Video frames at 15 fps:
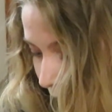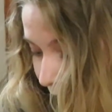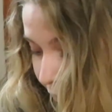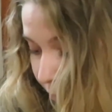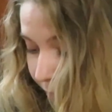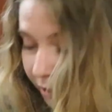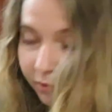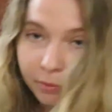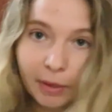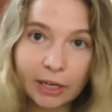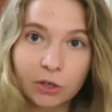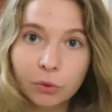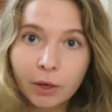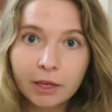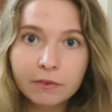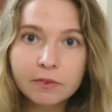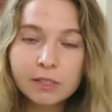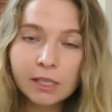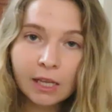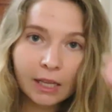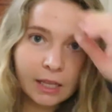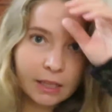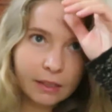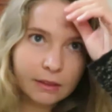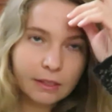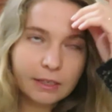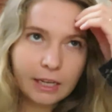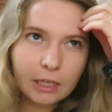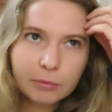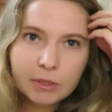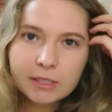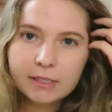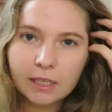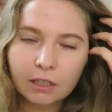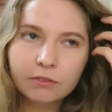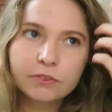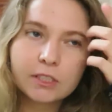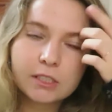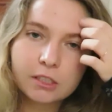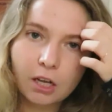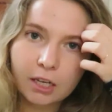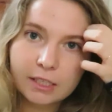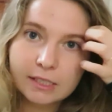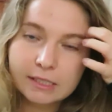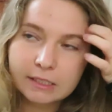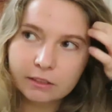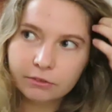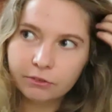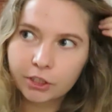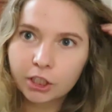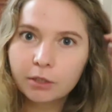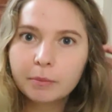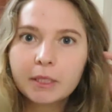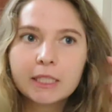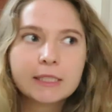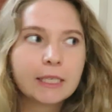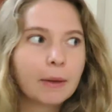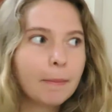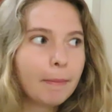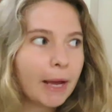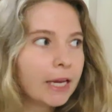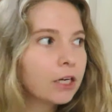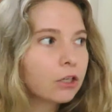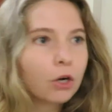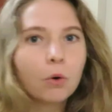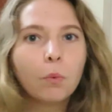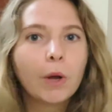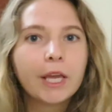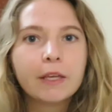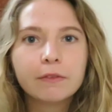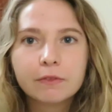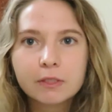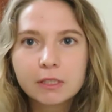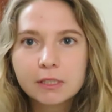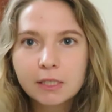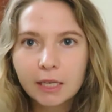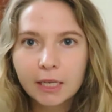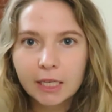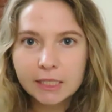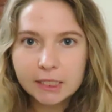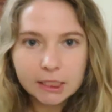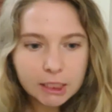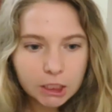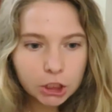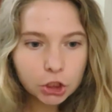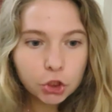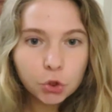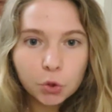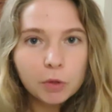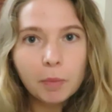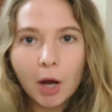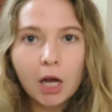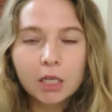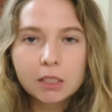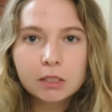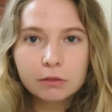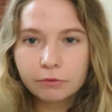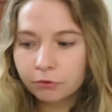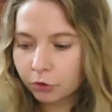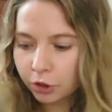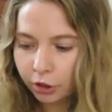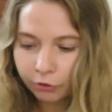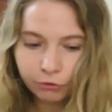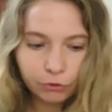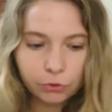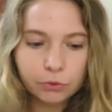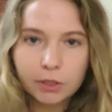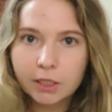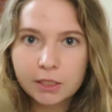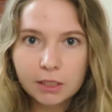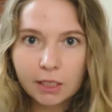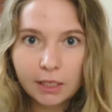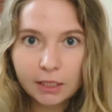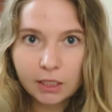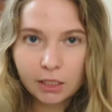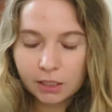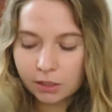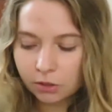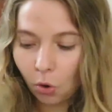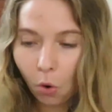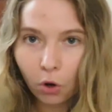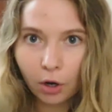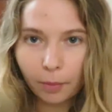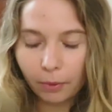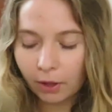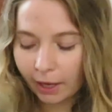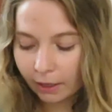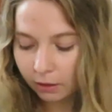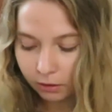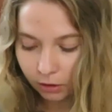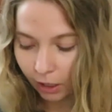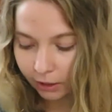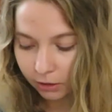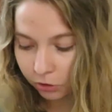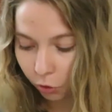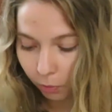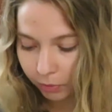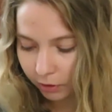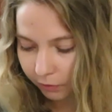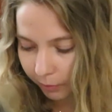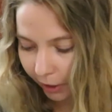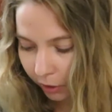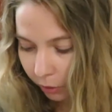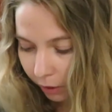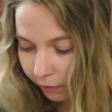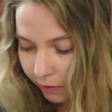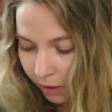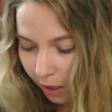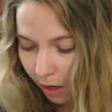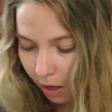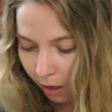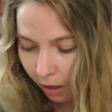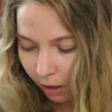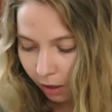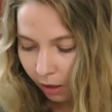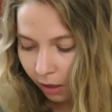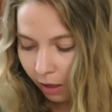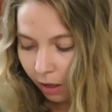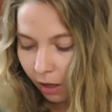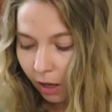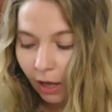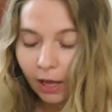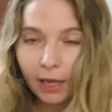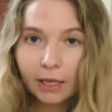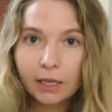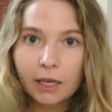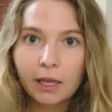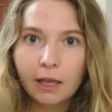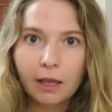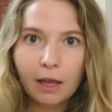I don't believe in microwaves. The name itself does not instill fear in me. It's like microwaves. It's like, it's a little nuke box for your food. It's horrible. I don't believe in microwaves. I